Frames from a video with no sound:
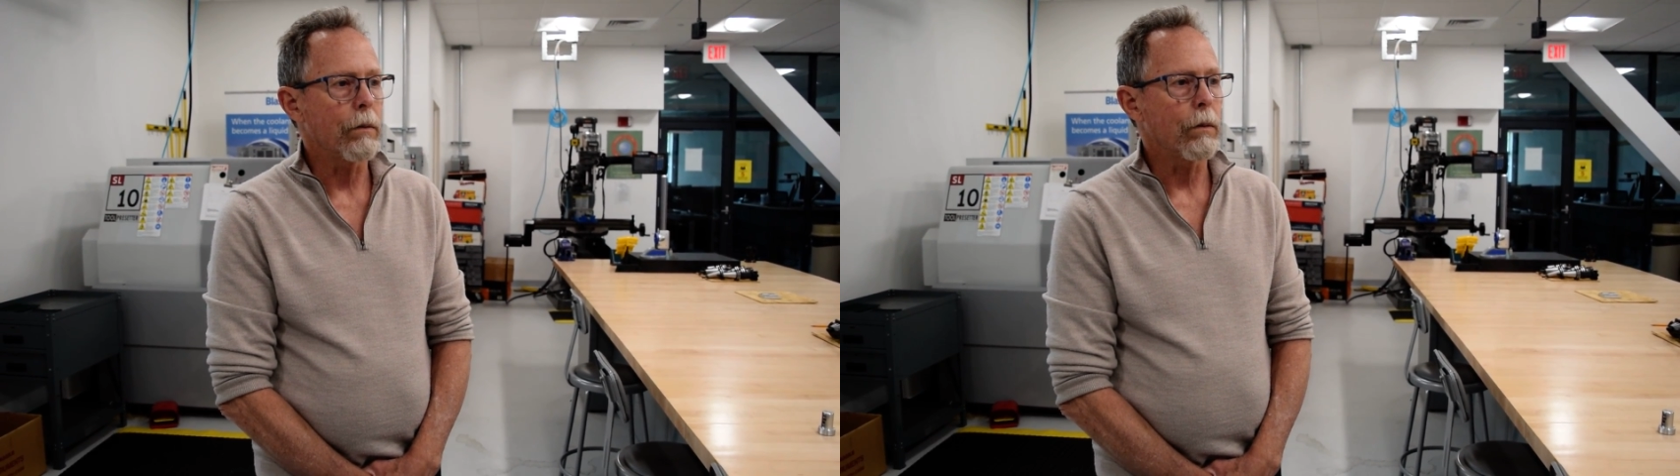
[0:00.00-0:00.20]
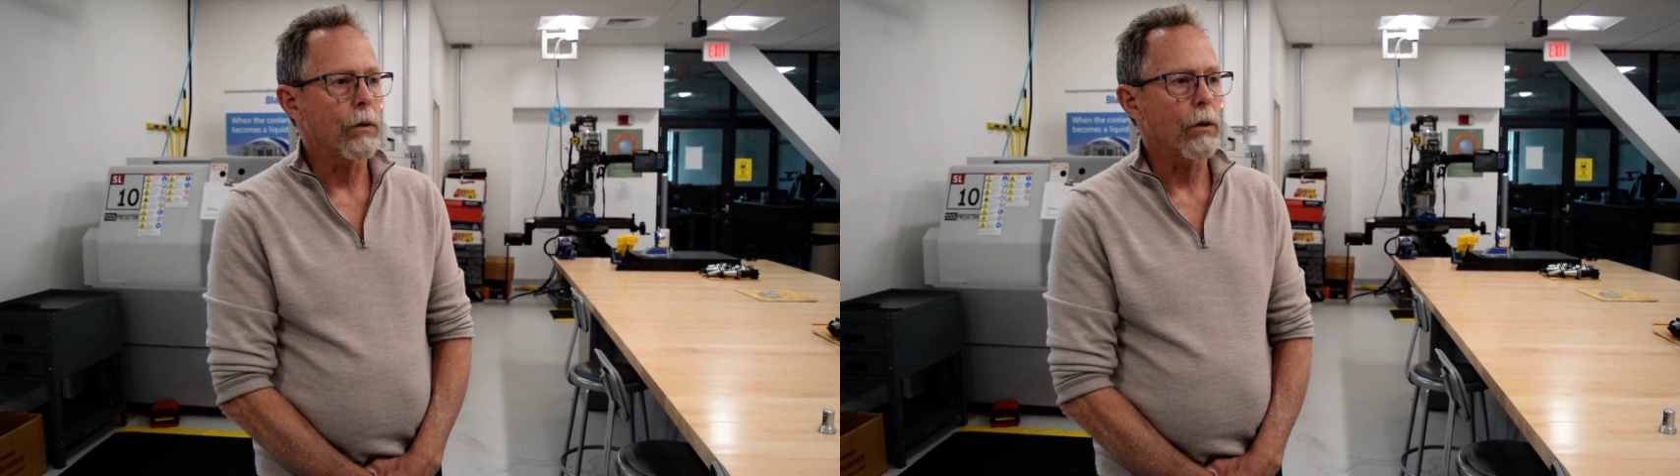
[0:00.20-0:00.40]

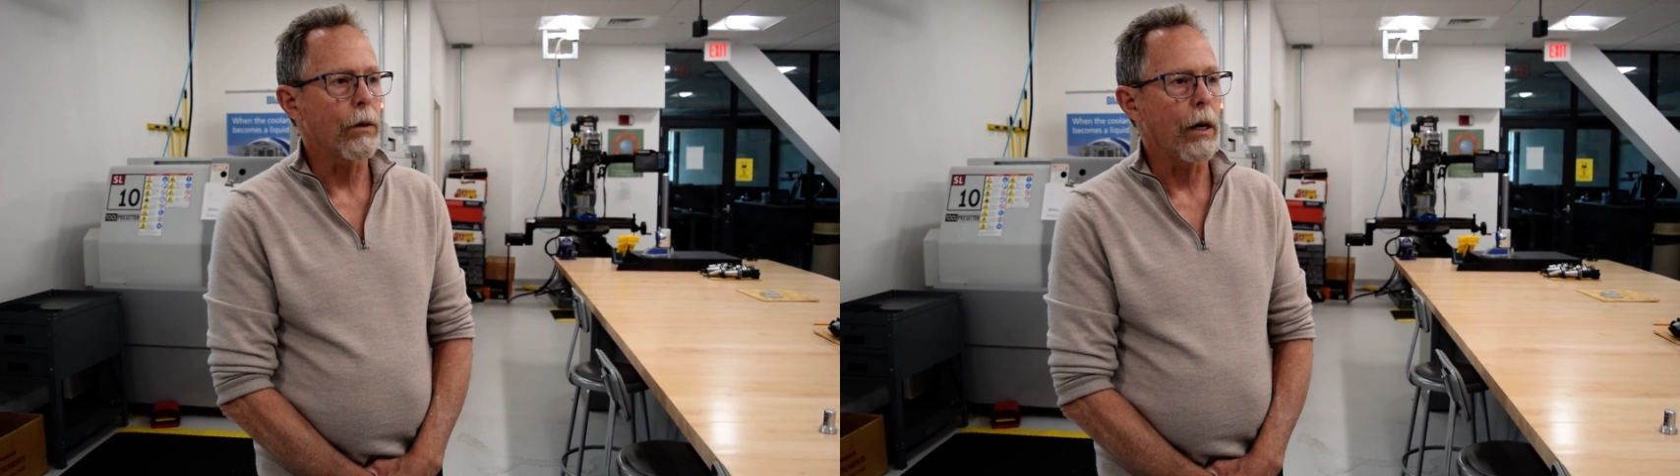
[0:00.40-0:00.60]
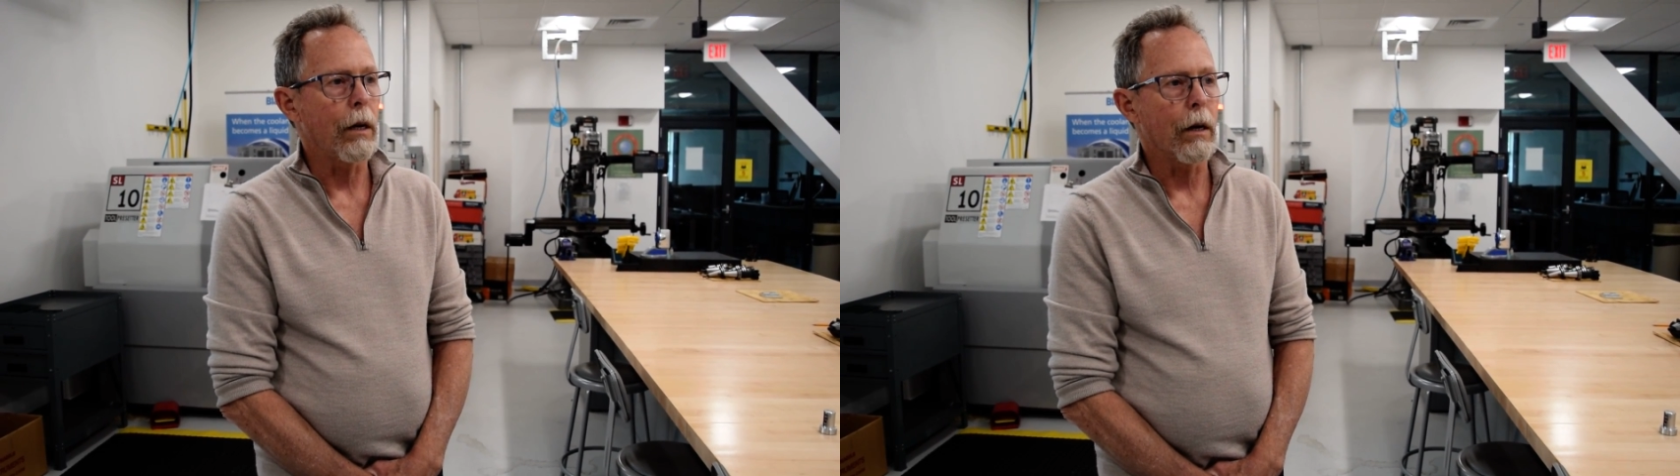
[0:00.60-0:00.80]
So
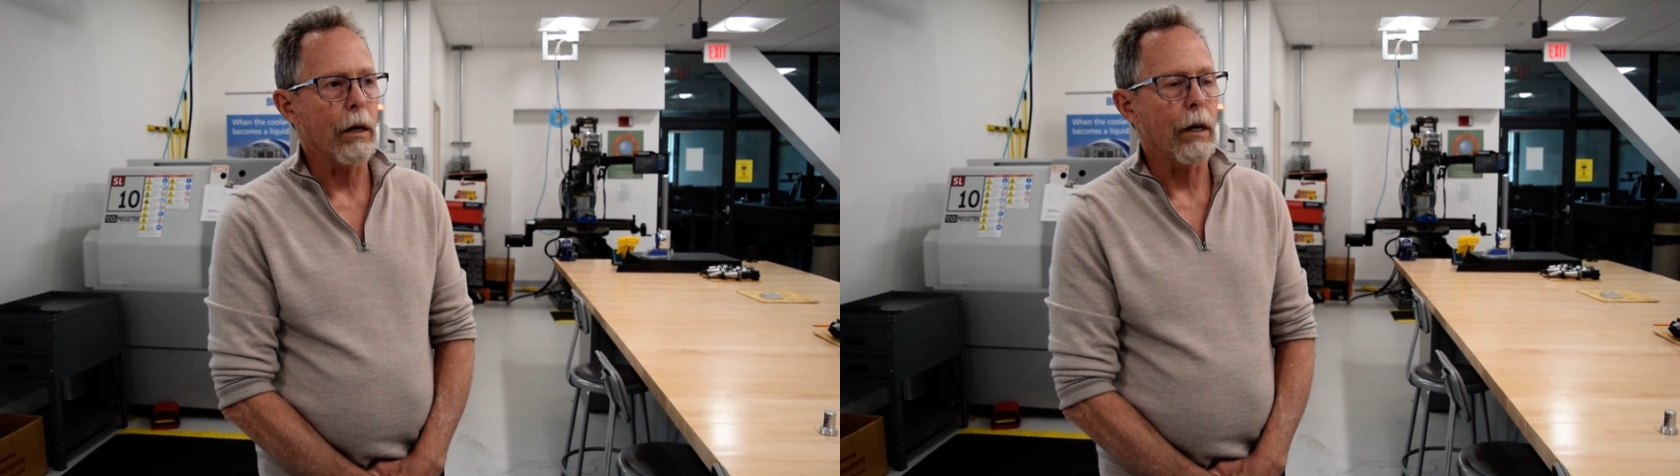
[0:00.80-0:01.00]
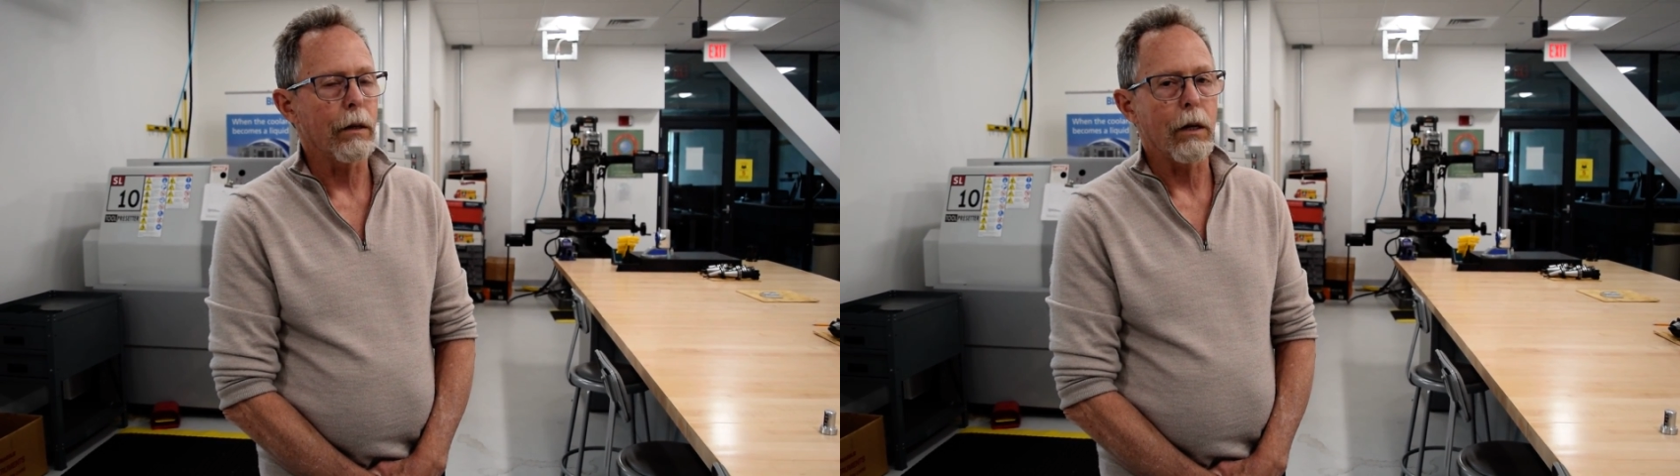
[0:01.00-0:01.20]
they
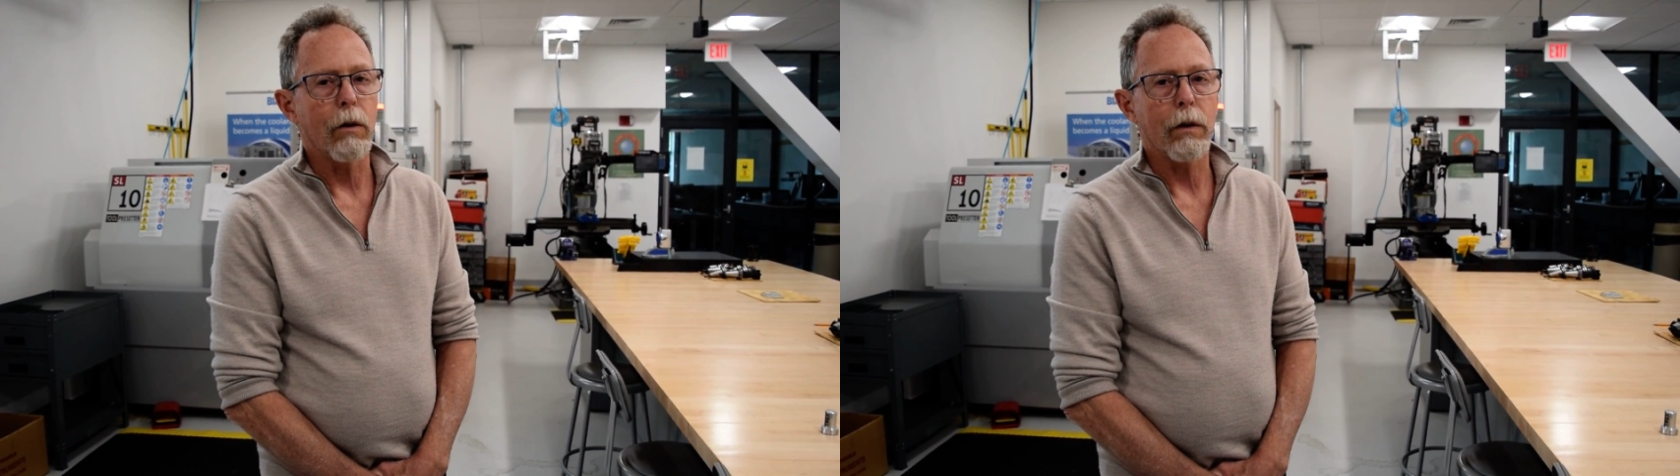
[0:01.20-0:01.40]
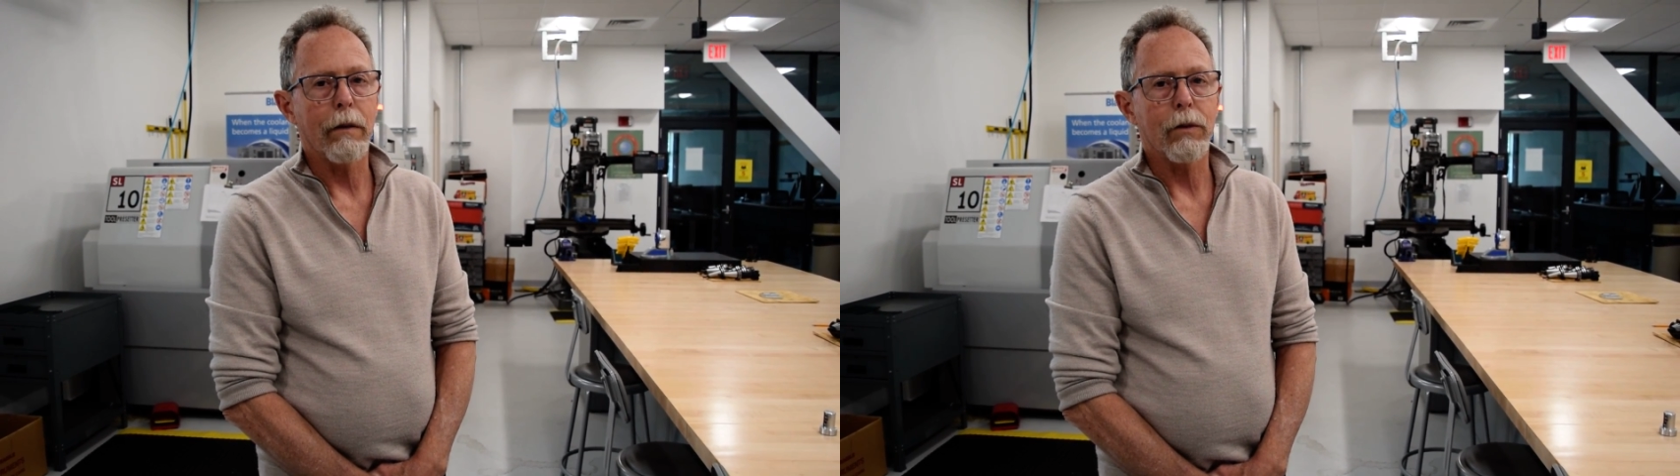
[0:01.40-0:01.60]

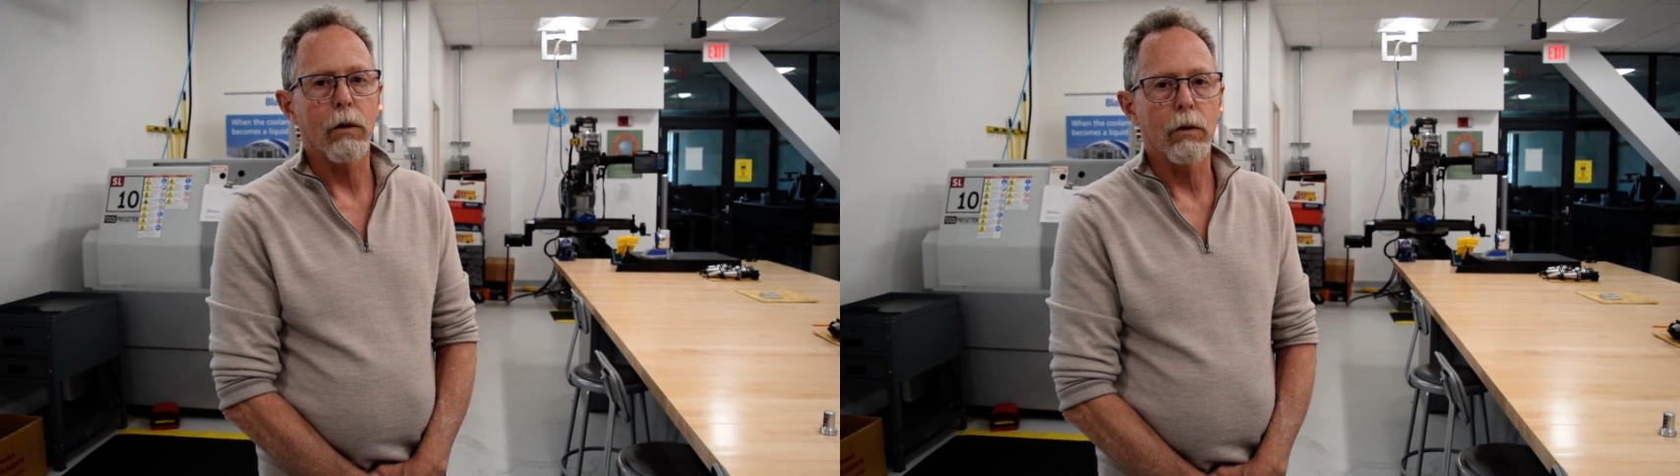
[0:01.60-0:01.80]
don't have to go